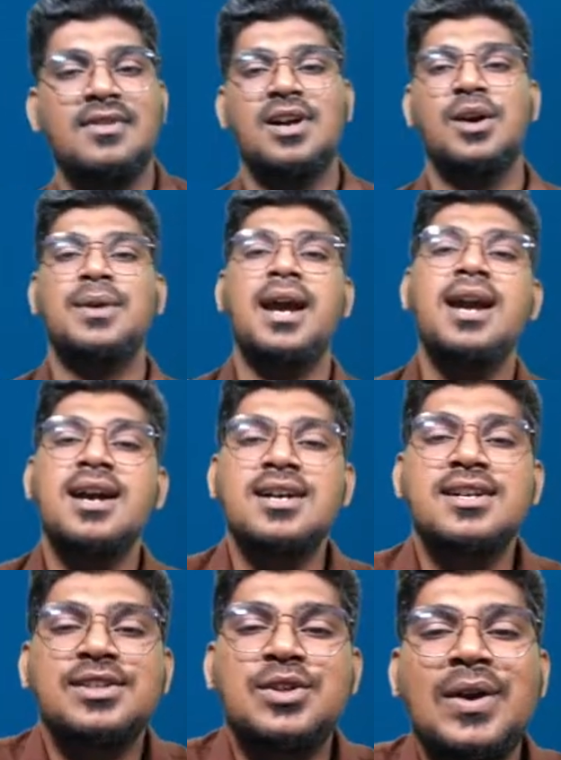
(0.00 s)

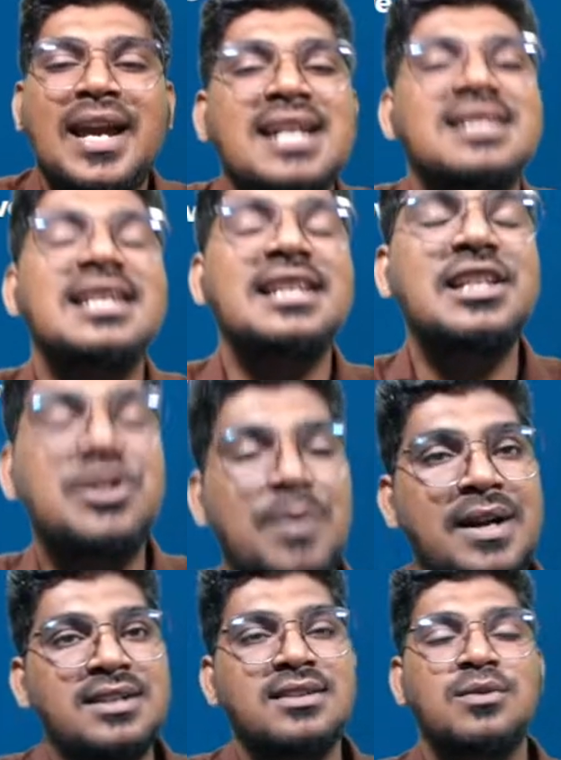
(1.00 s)
Okay, so you can see this
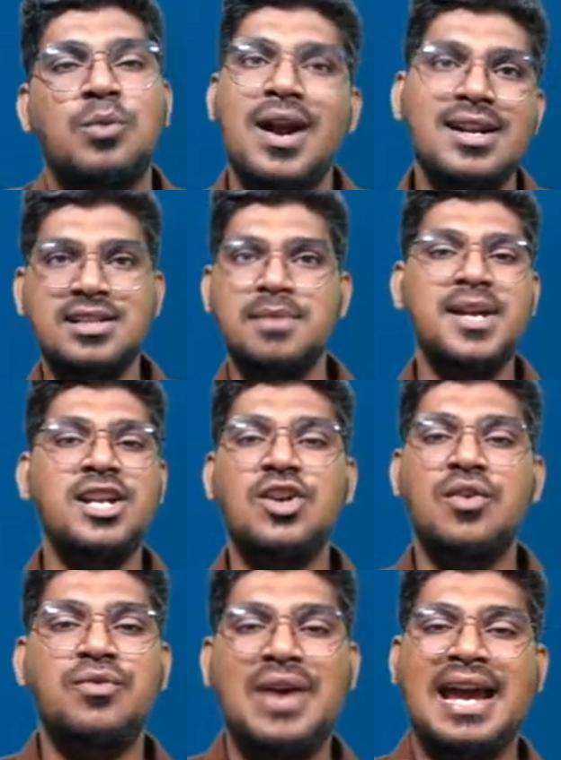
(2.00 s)
one. What is the meaning
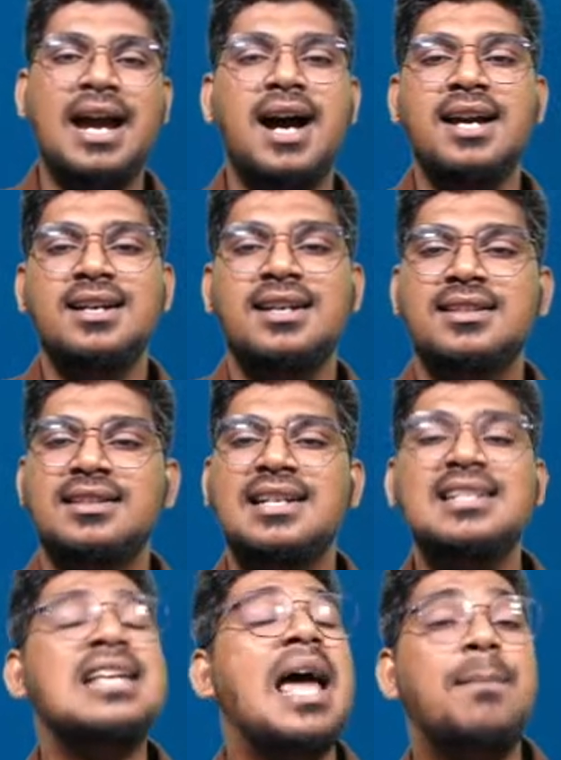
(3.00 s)
of AI?
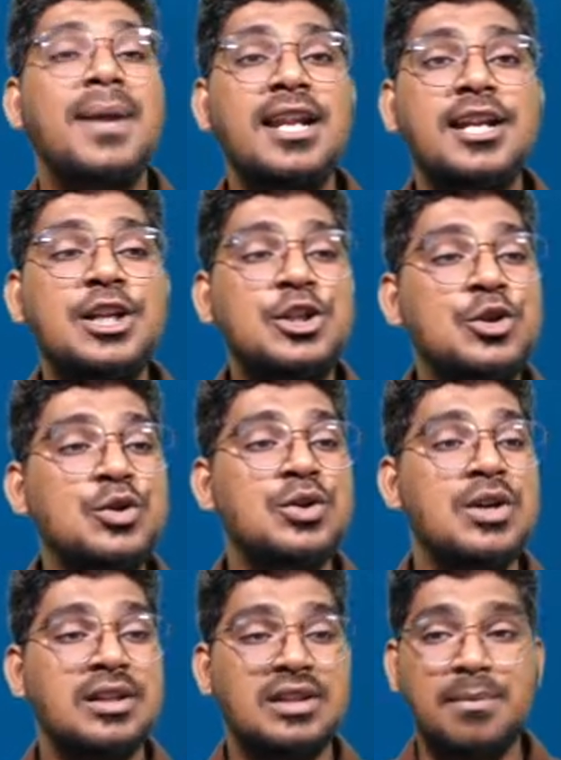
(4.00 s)
It is ability
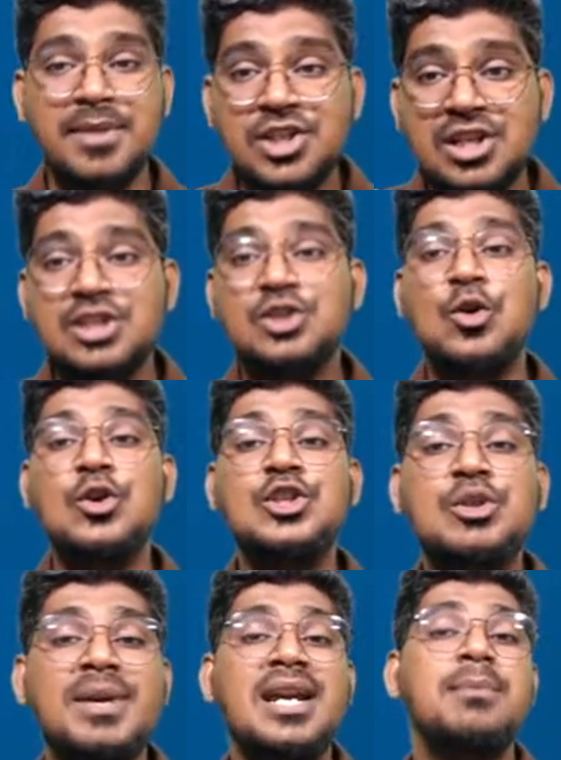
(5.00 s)
to, the machine is going
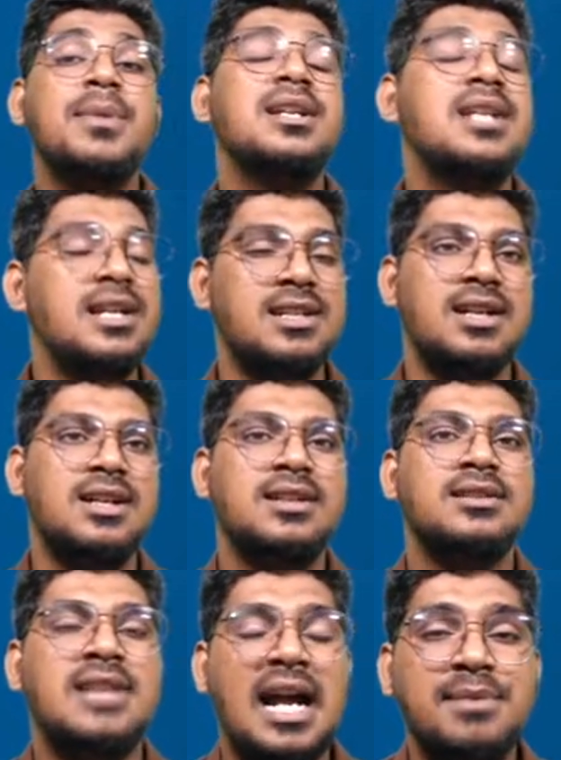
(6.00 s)
to be
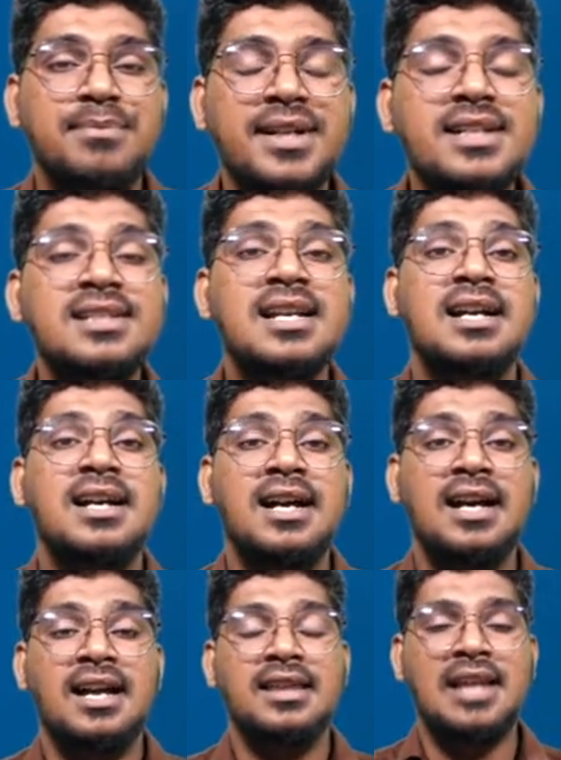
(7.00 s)
imitate. That means
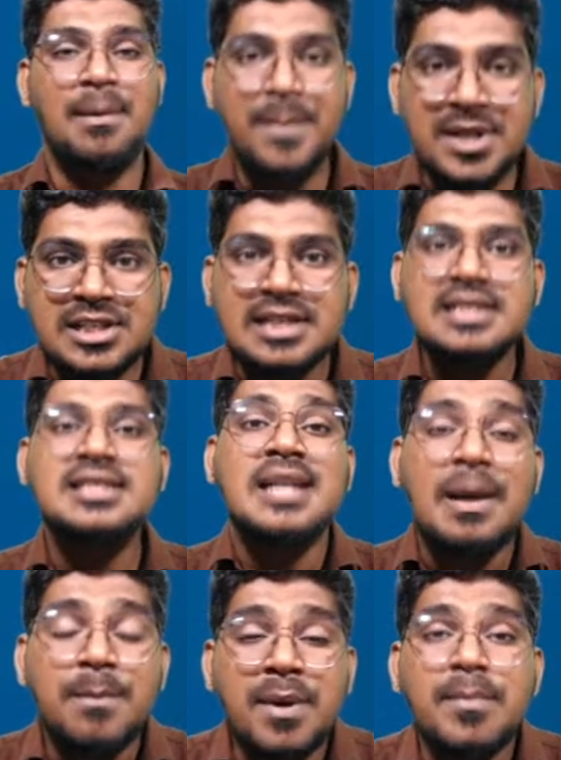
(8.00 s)
the machine
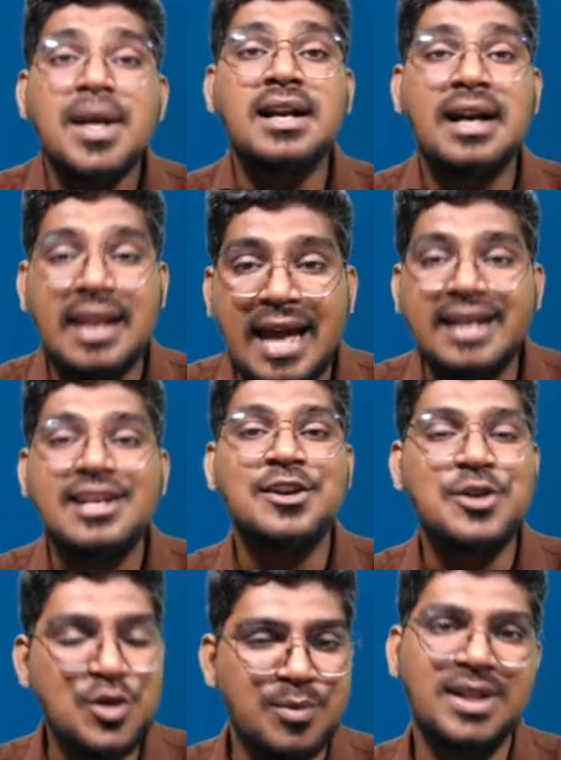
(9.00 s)
is mimic like a
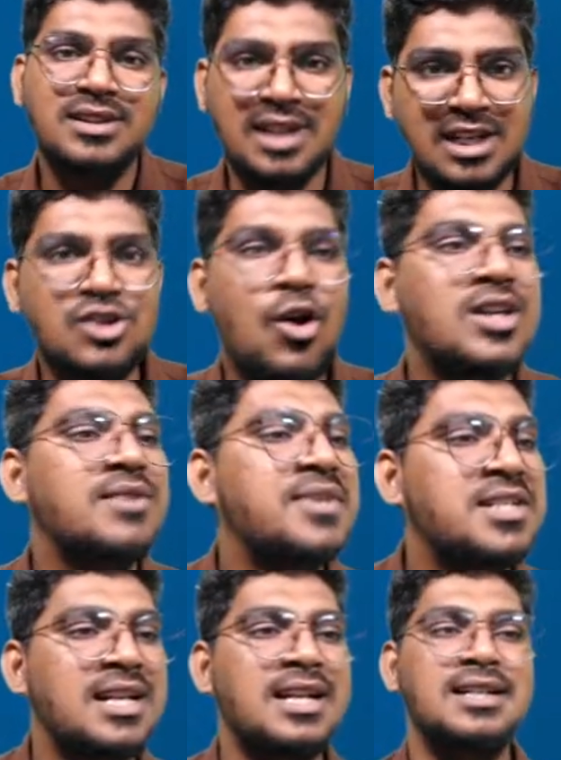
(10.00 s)
human. That is
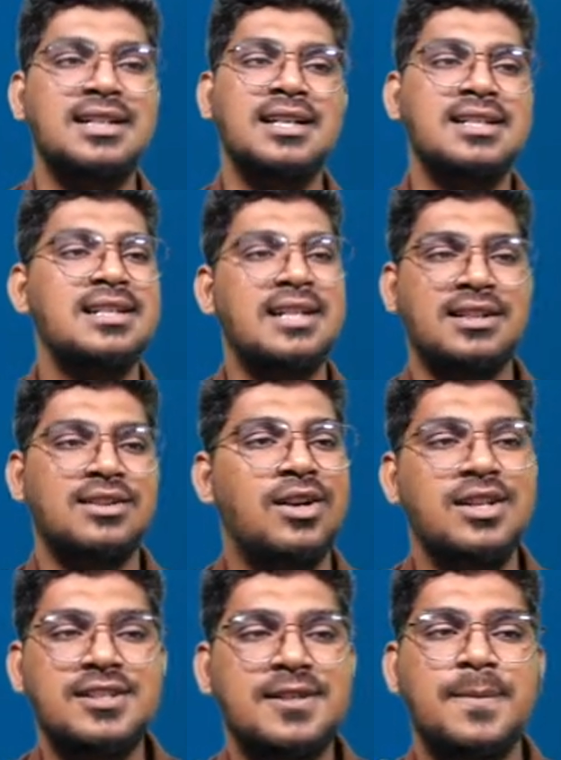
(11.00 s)
artificial intelligence
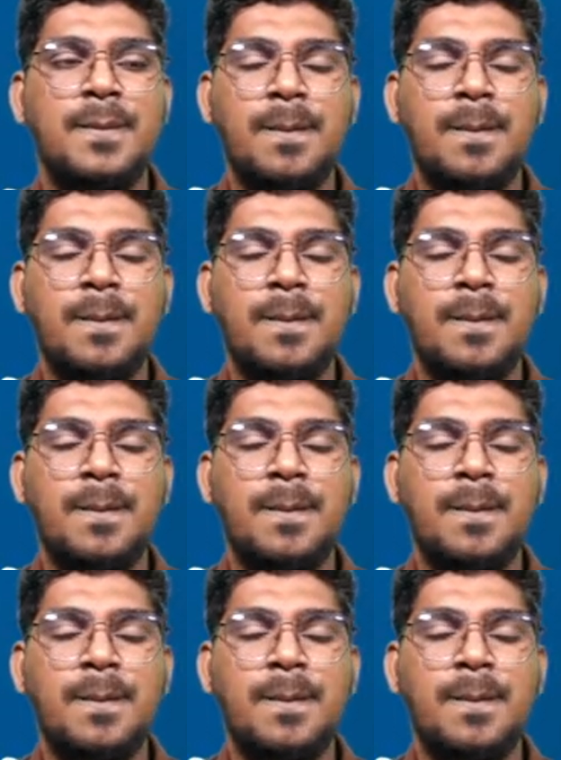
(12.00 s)
technology.